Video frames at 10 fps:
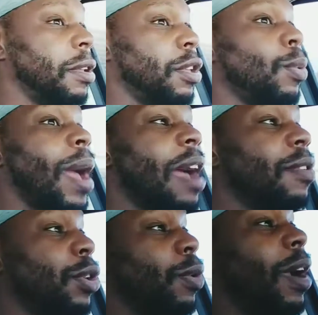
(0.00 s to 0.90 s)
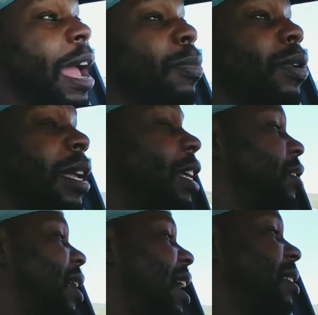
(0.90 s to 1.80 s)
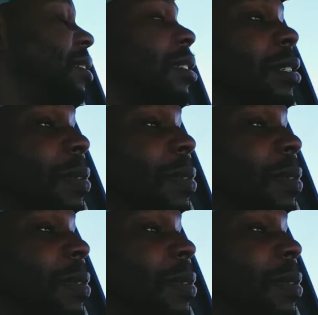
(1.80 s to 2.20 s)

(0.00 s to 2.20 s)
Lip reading: you were able to get your license